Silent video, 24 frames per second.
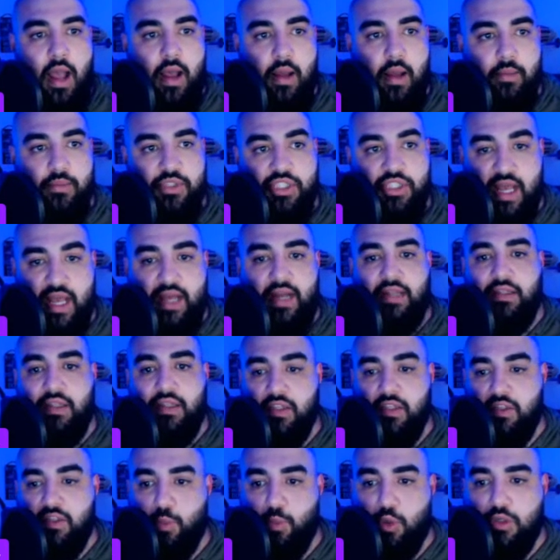Shout out to
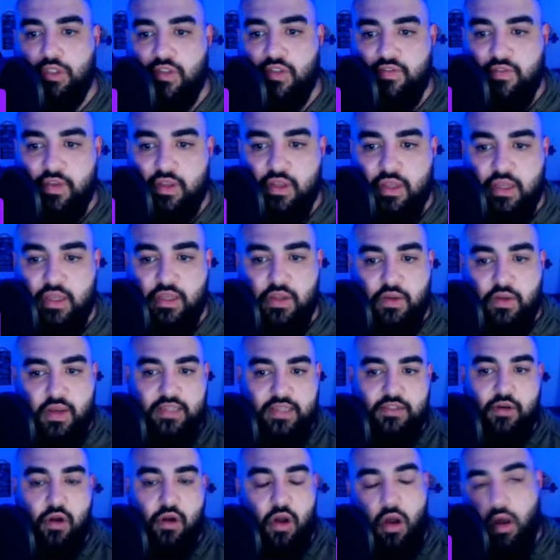the sports affiliate. You
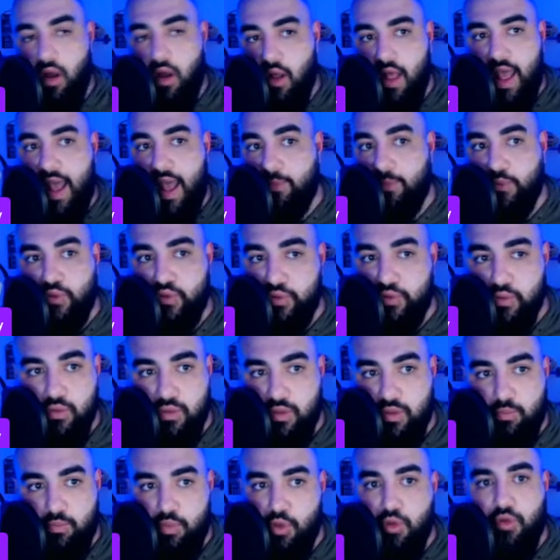guys are all
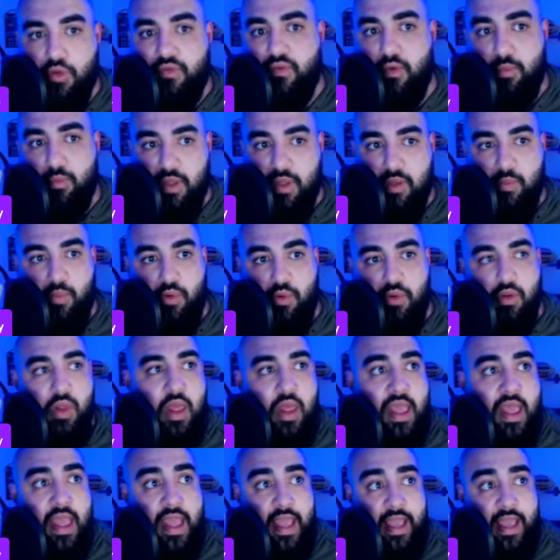absolutely beautiful people,
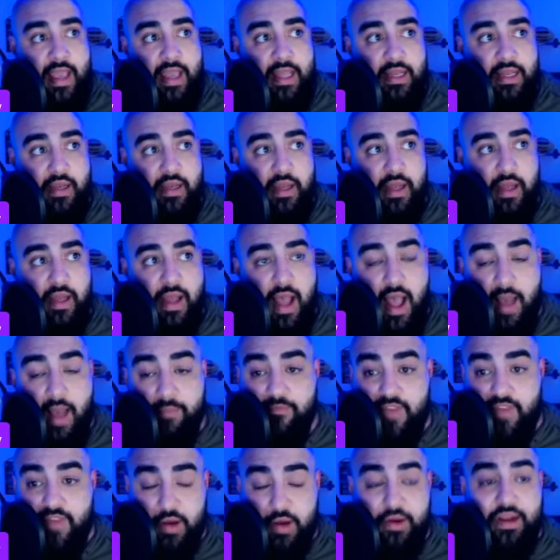and I'm
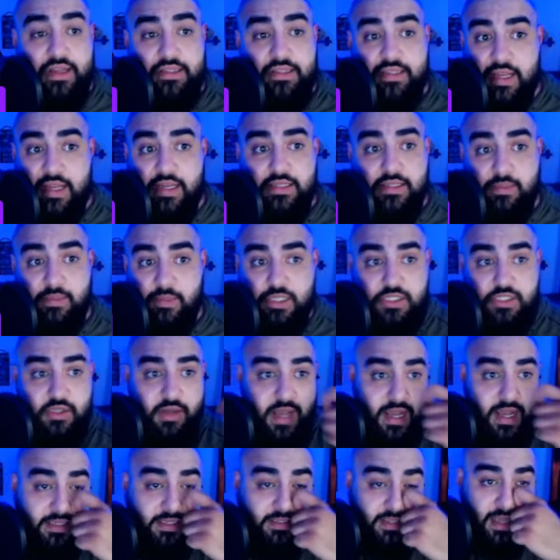very excited to meet you
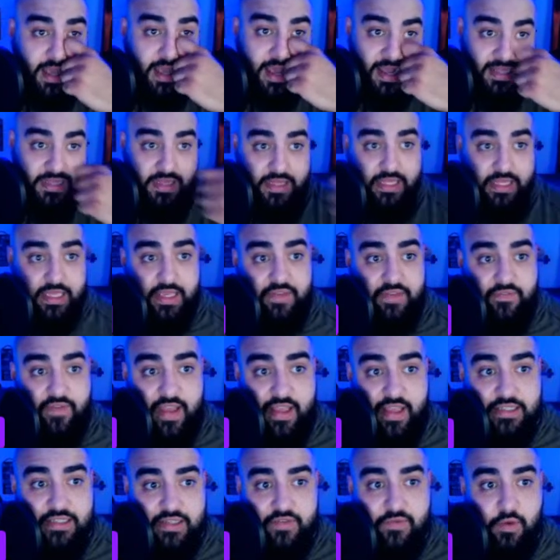guys at the
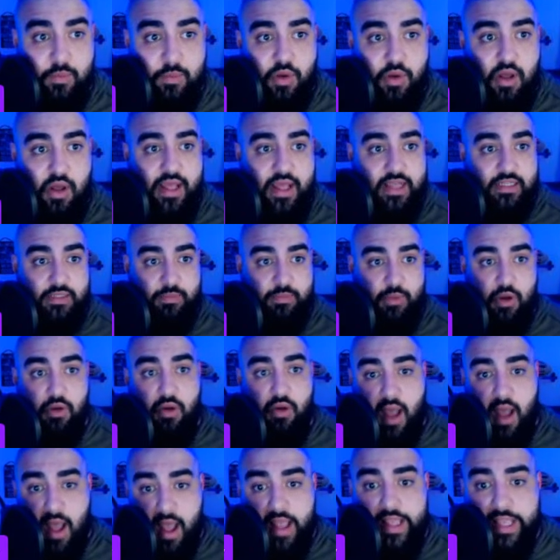Fantasy Football Expo.
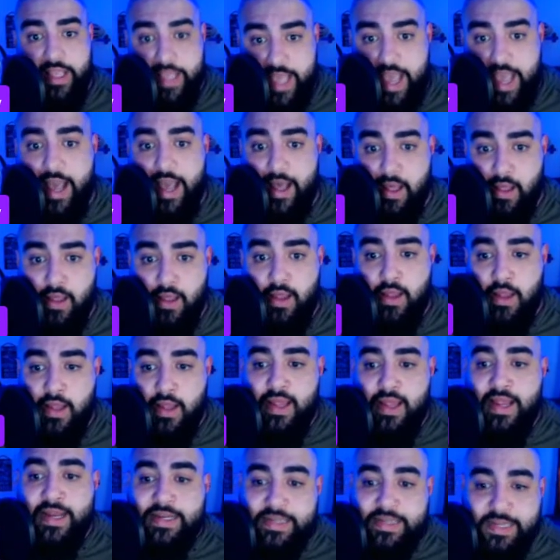Yeah,
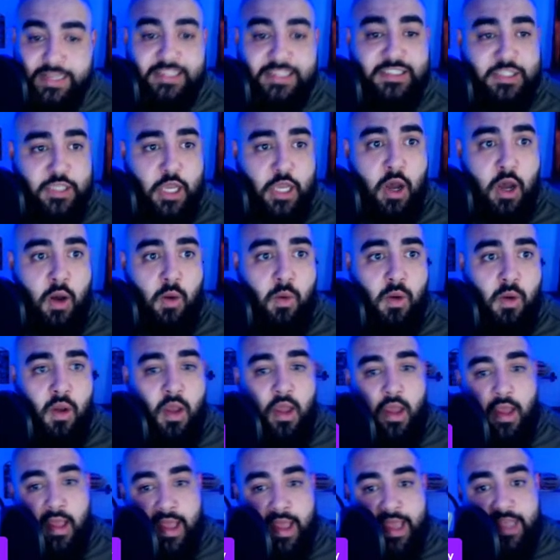Disco
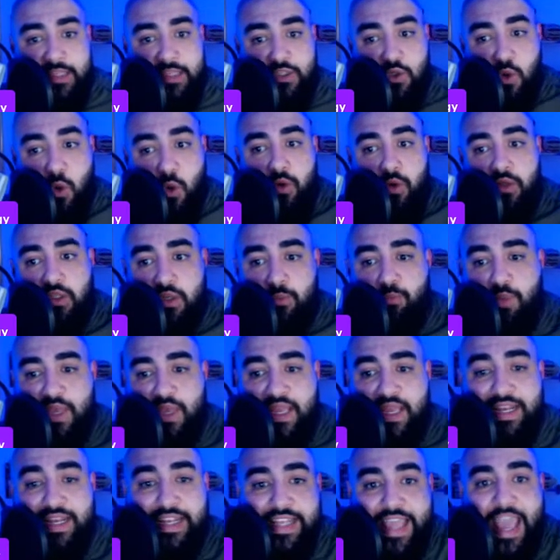is going to be
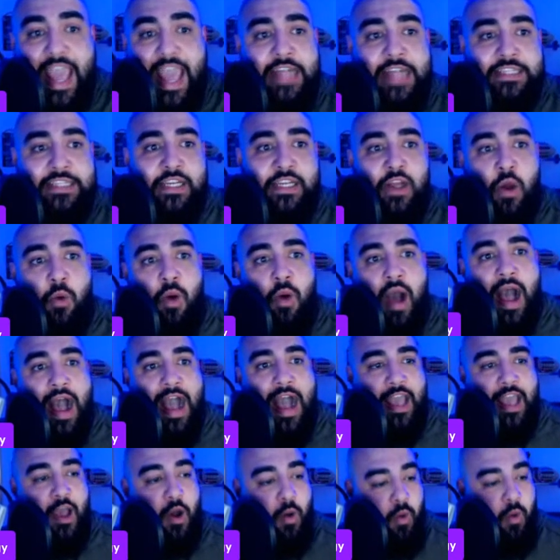in Canton,
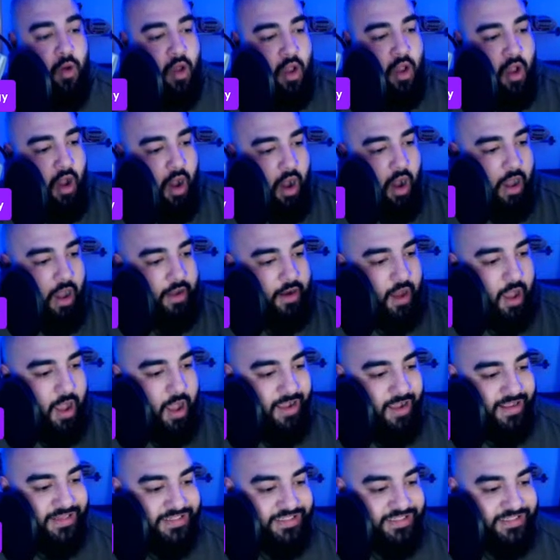Ohio on
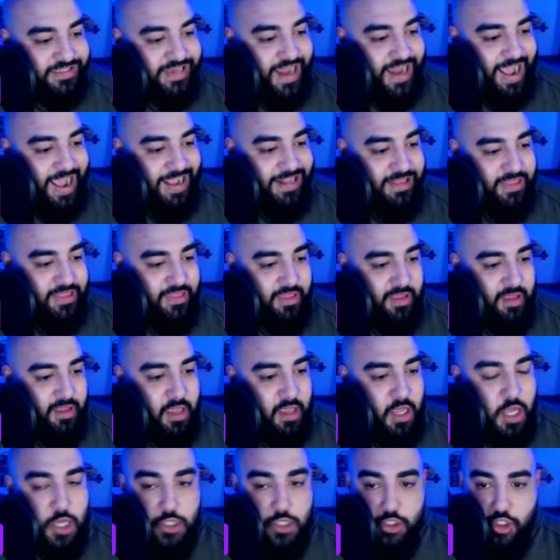August 9th
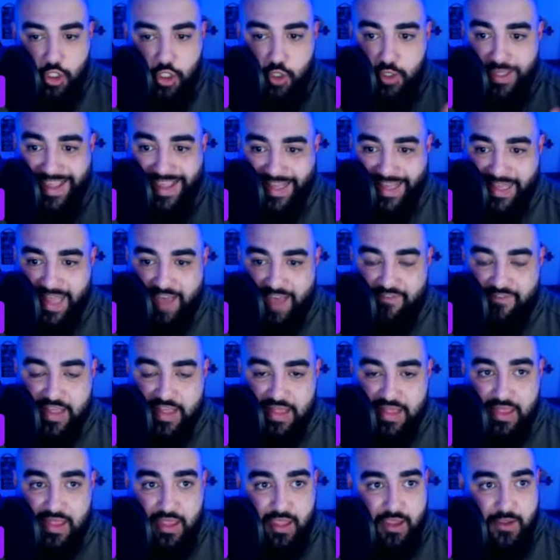to the
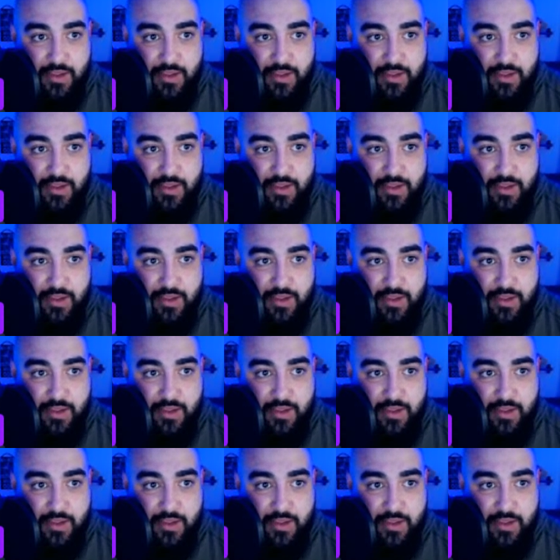11th.